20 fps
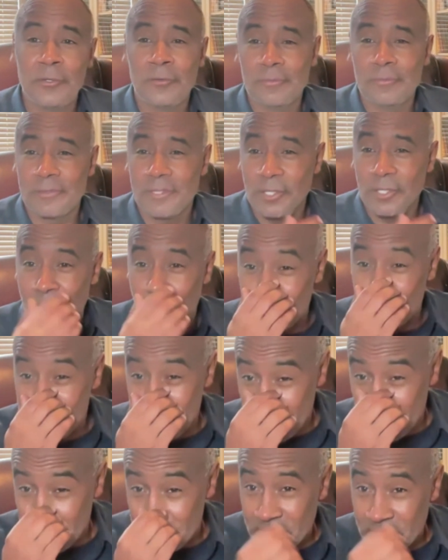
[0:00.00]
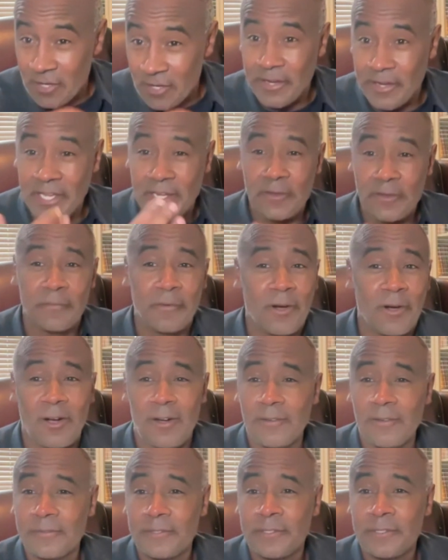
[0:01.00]
you foresee yourself getting
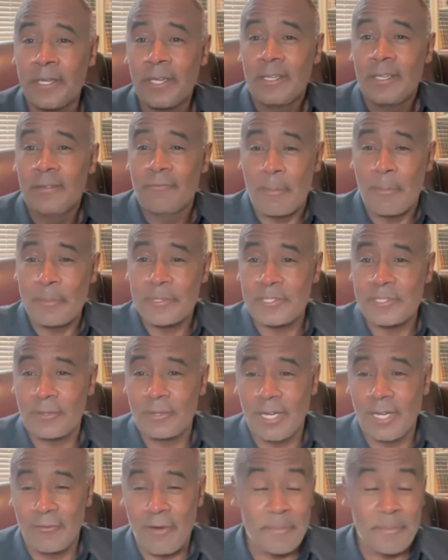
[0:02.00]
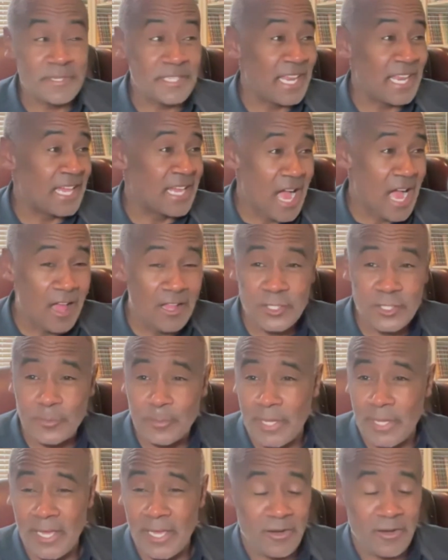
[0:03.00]
involved representing college
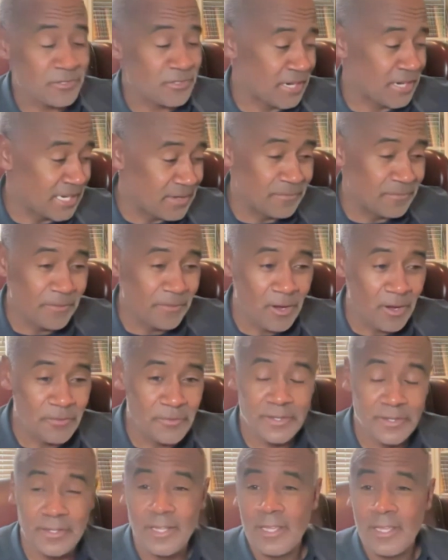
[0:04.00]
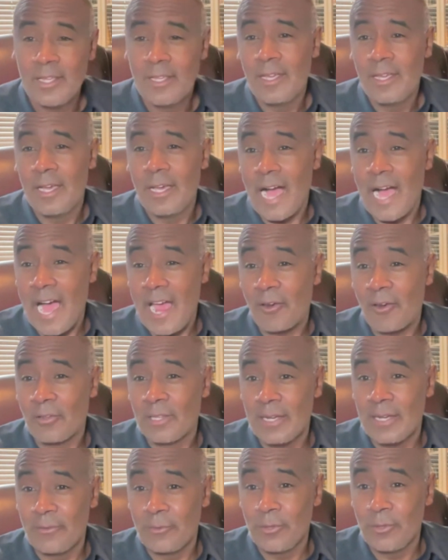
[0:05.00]
players or getting involved in a higher
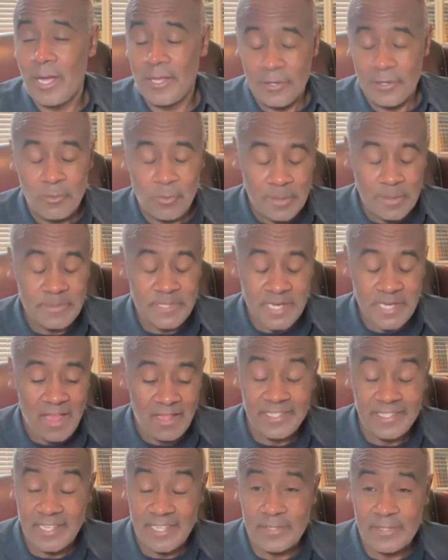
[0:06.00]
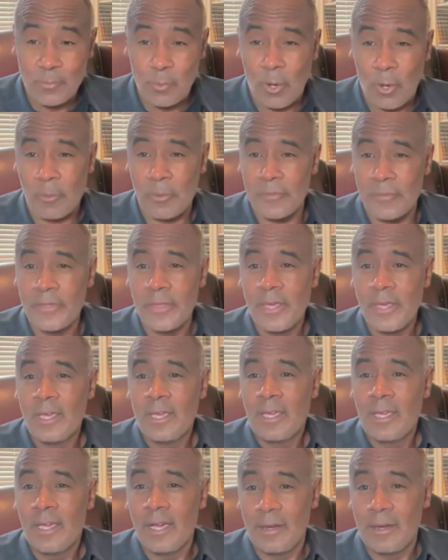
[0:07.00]
level? I know Williams and Connolly does work with
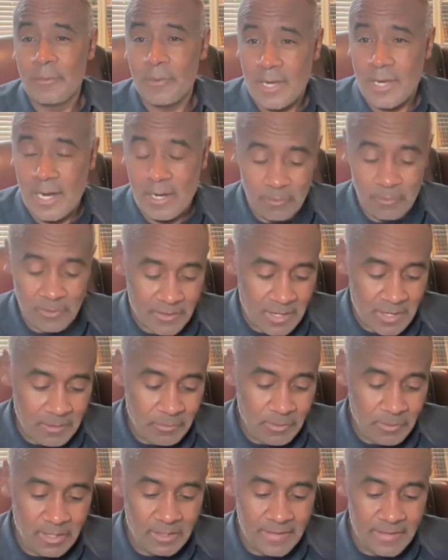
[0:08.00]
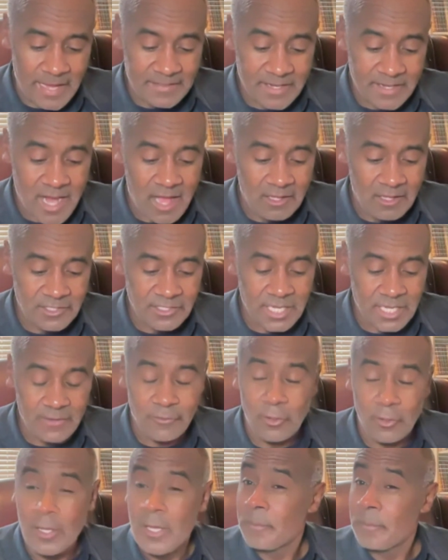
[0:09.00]
at the college
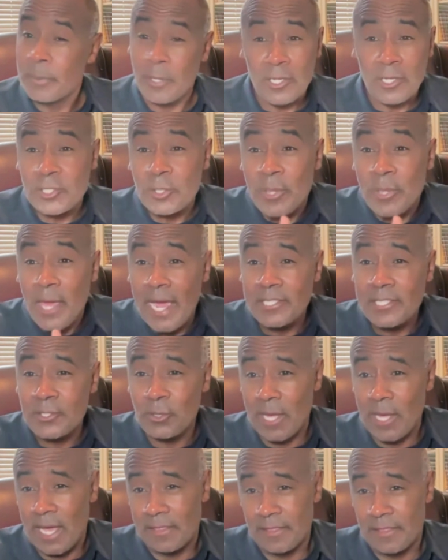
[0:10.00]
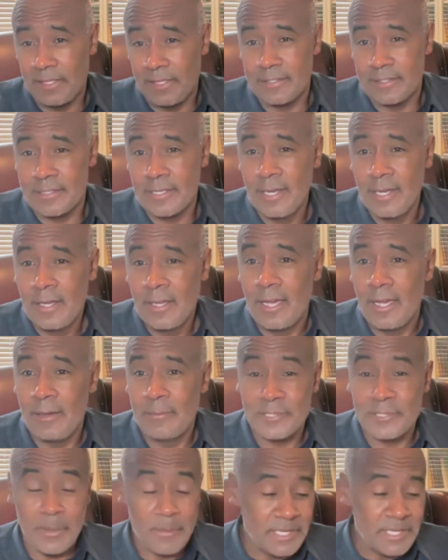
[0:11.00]
level, but also with high school athletes.
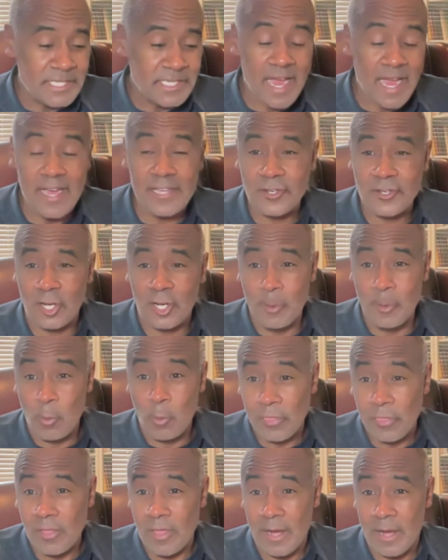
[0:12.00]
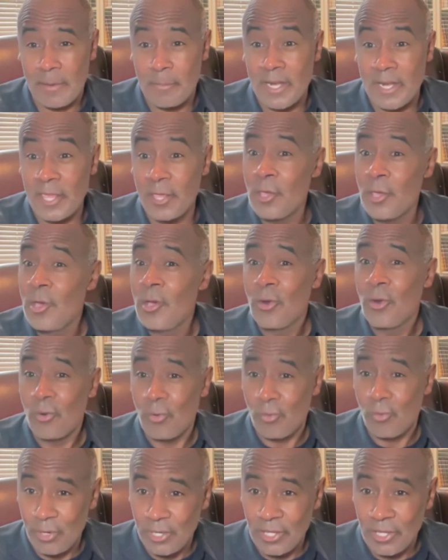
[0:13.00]
Some of these guys are going to be worth a lot of money
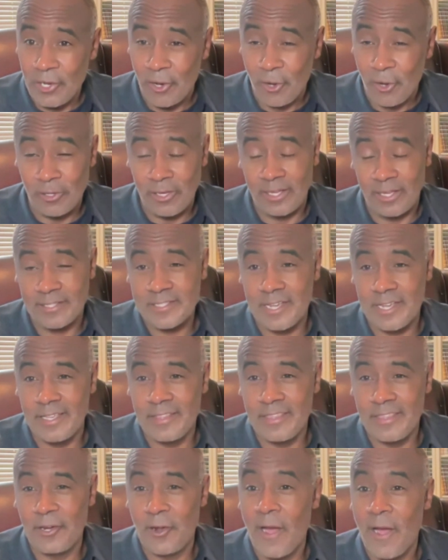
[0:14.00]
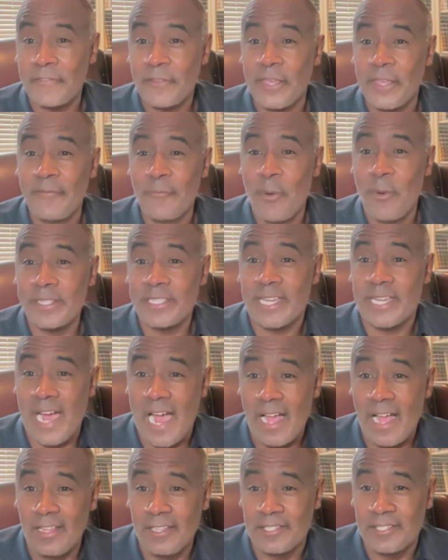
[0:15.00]
really early. They don't have to even wait to
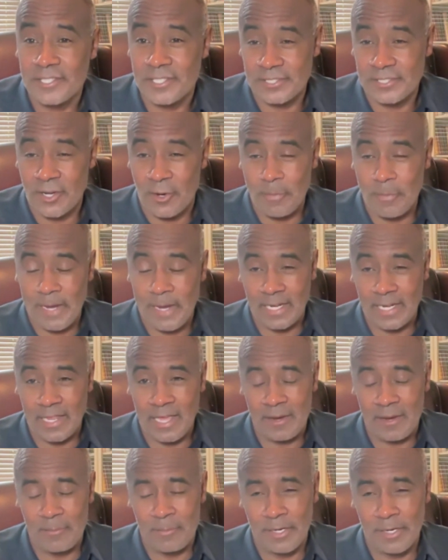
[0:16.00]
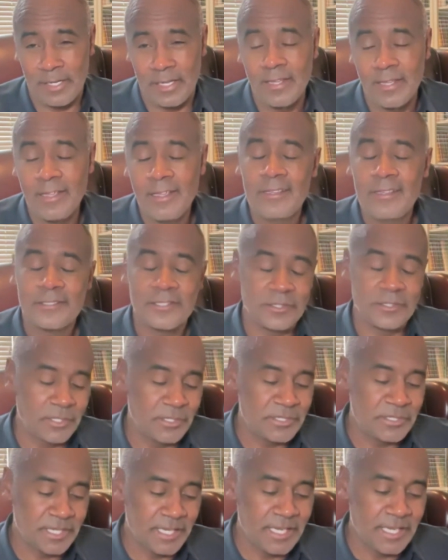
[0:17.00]
college to start making a lot of money. So do you
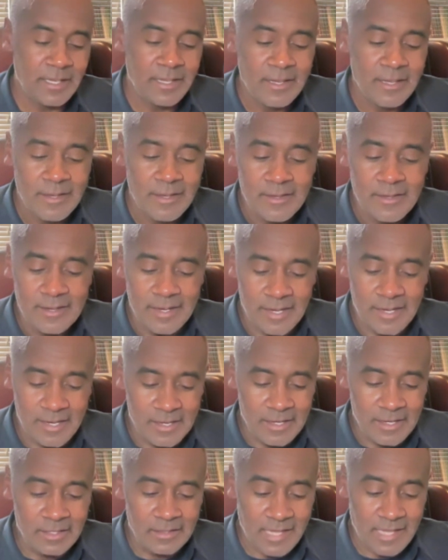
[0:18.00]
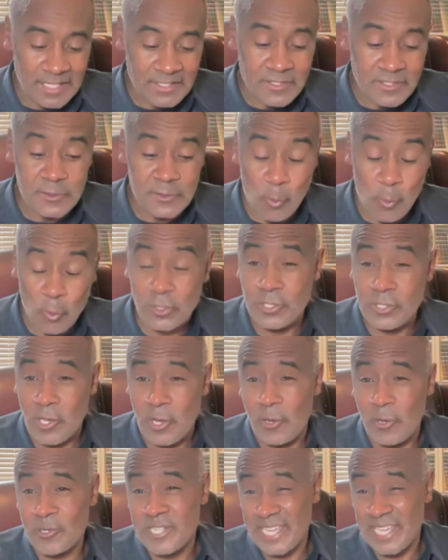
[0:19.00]
see lots of sports
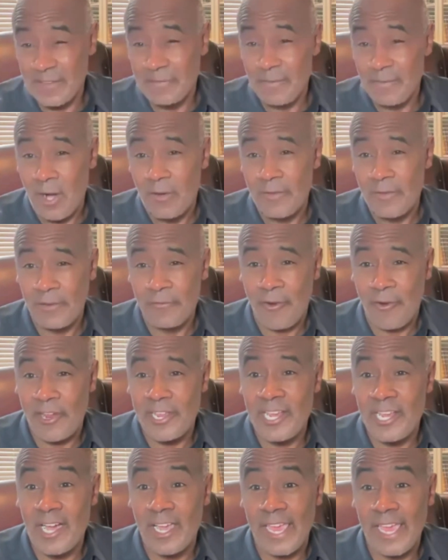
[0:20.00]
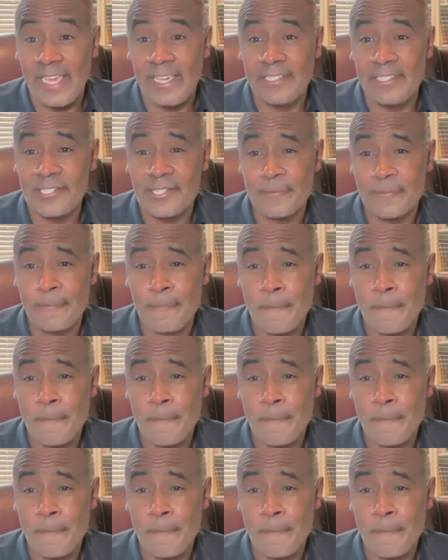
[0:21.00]
lawyers getting involved at a very young age?